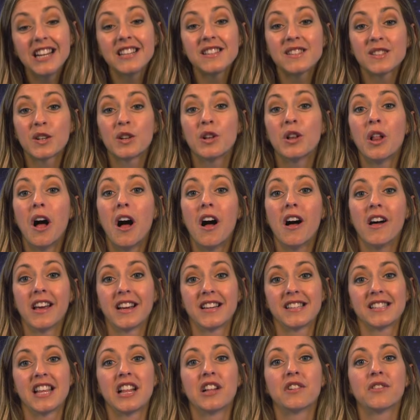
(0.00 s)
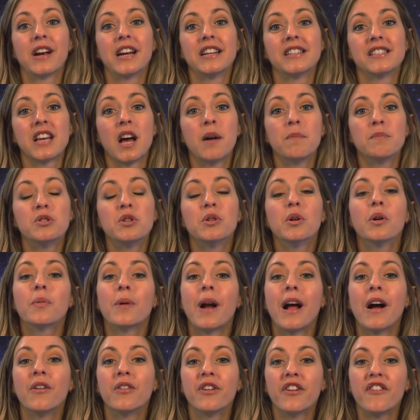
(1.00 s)
its claw accelerates up to
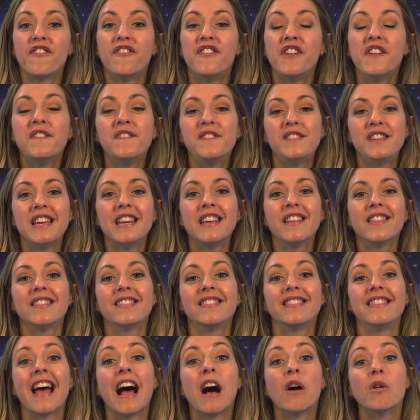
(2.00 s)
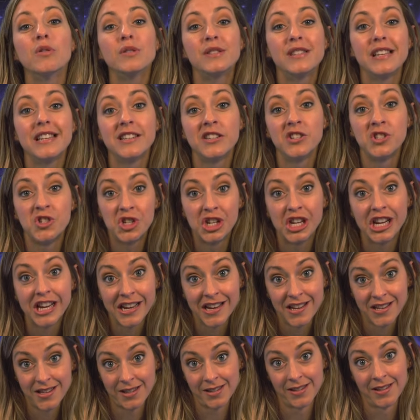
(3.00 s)
around 15,000
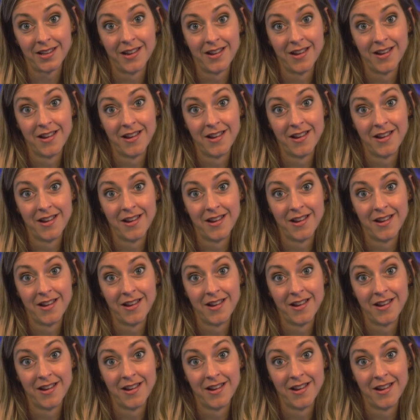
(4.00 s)
Gs.